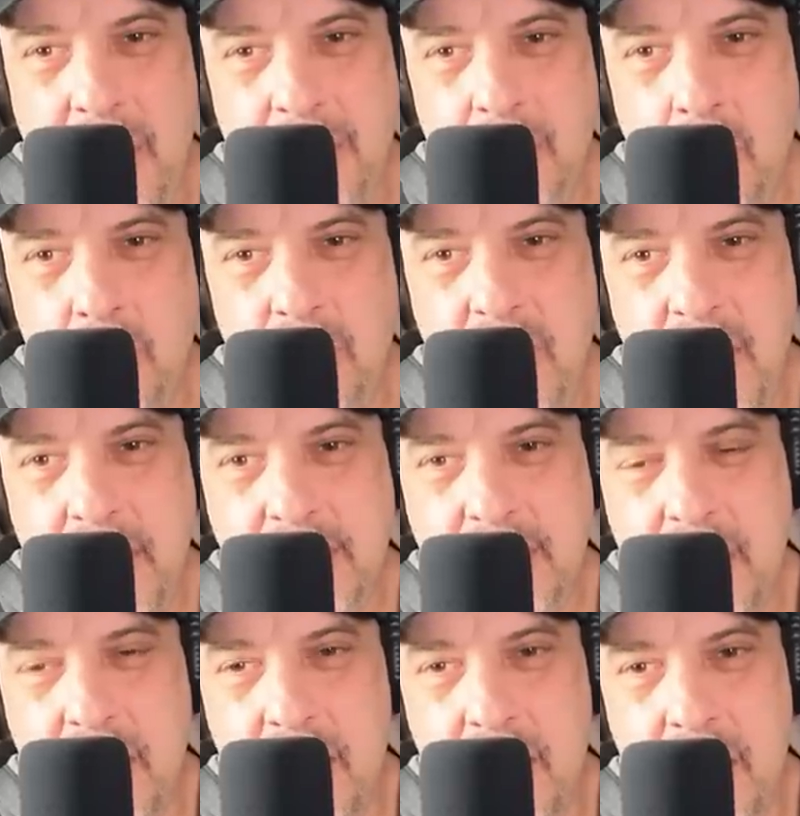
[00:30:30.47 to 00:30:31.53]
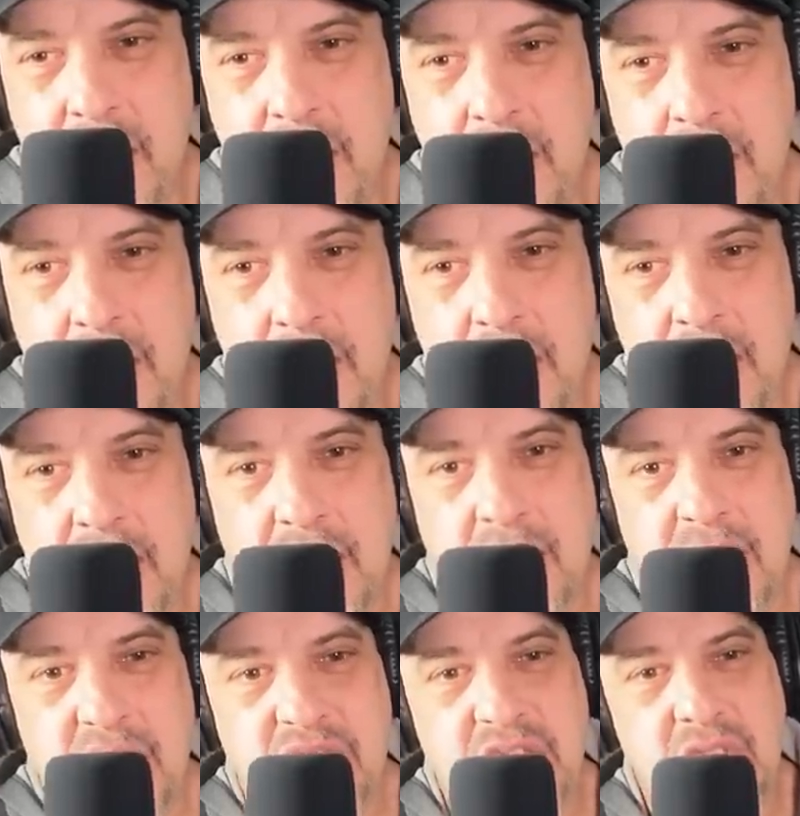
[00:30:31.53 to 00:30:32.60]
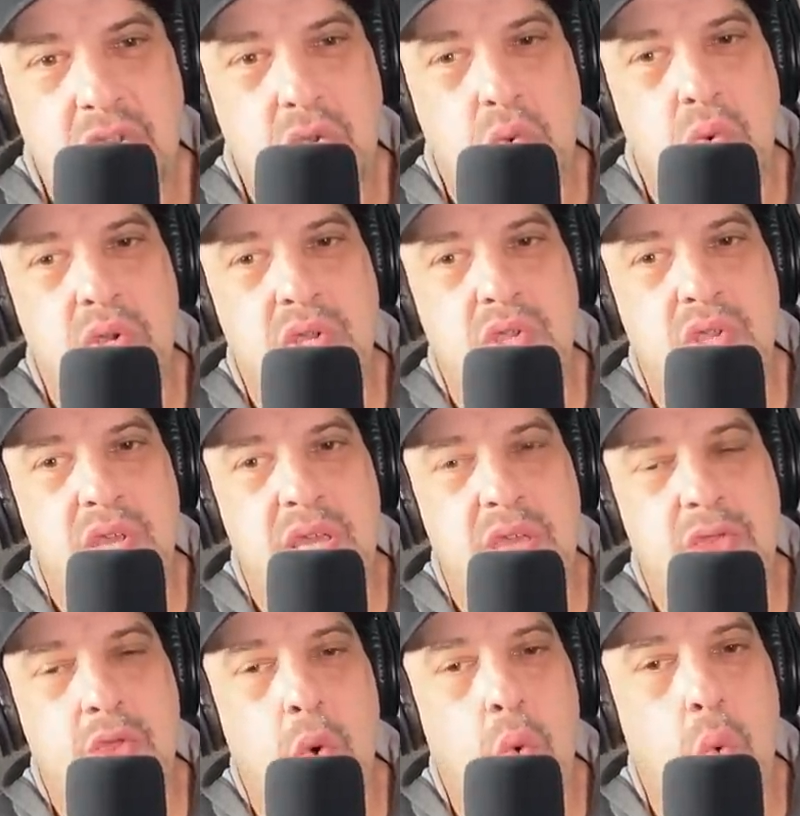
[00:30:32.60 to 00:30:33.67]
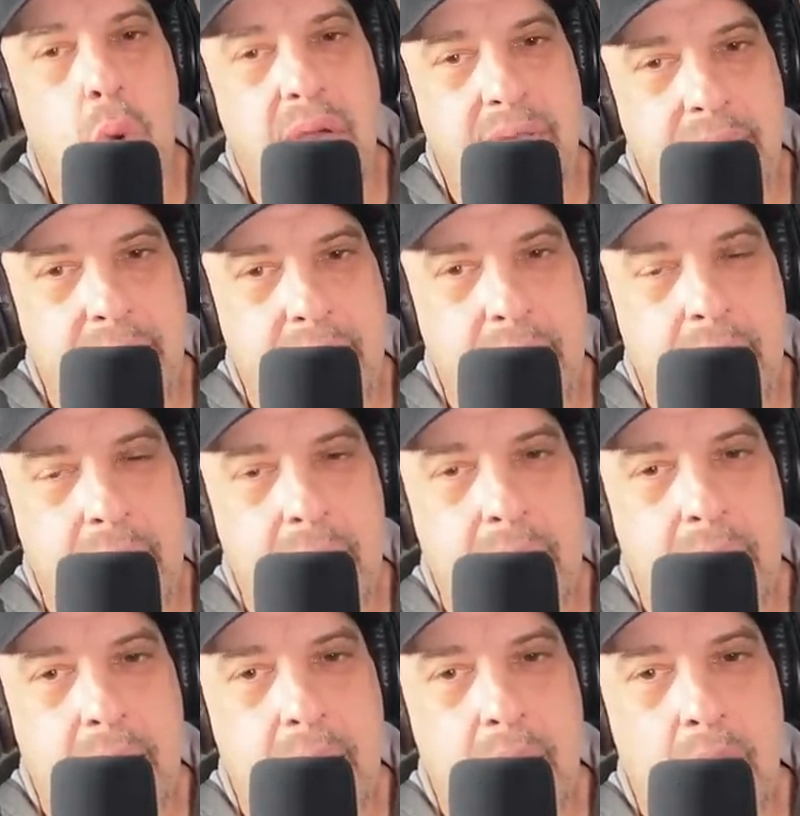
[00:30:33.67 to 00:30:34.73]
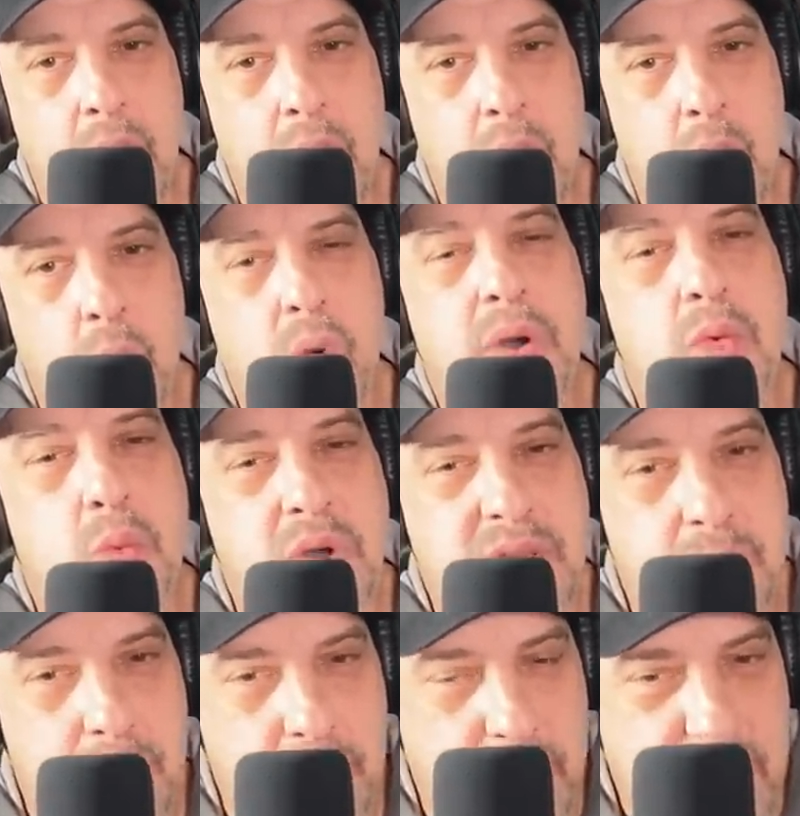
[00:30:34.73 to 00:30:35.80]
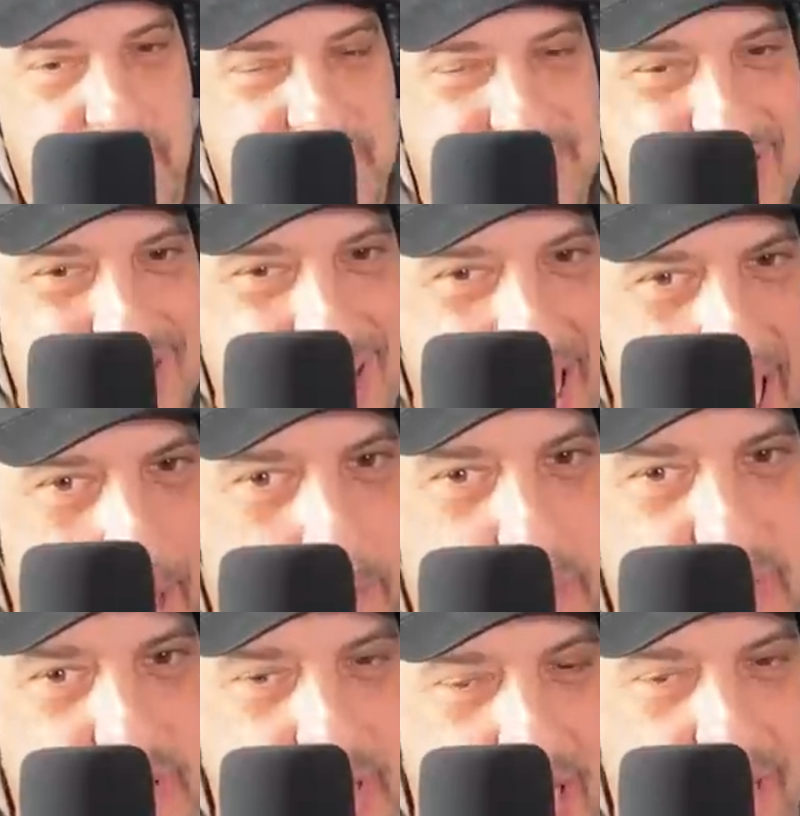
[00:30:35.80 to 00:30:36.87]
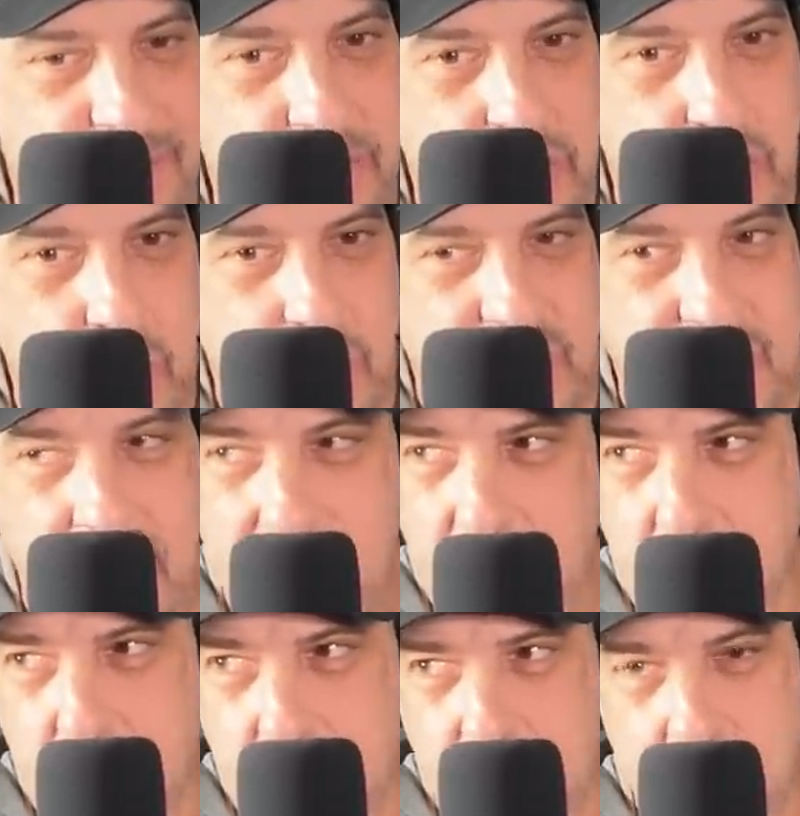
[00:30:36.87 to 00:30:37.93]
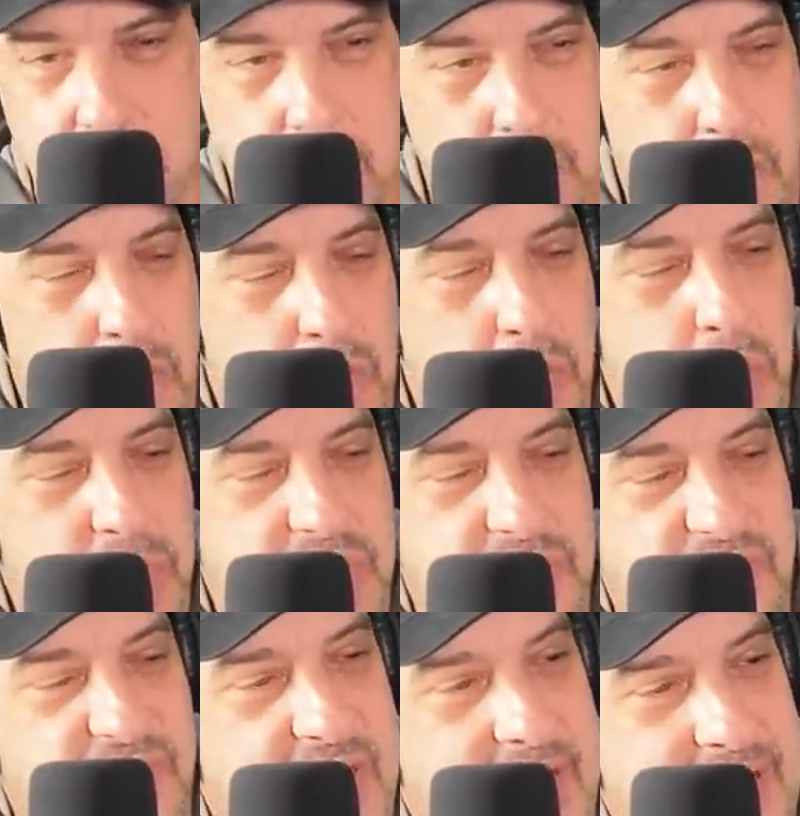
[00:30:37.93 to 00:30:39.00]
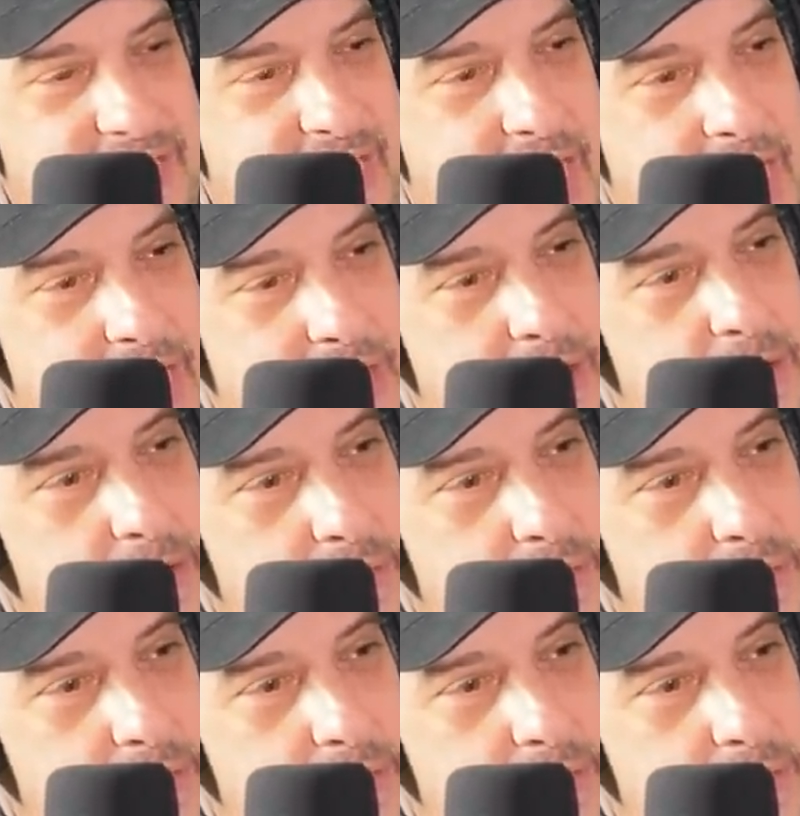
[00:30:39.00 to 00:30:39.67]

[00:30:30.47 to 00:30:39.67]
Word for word: I know that uh, in terms of leadership, this you know? was in the wake. What what snapped Stanfa to attention was the fact that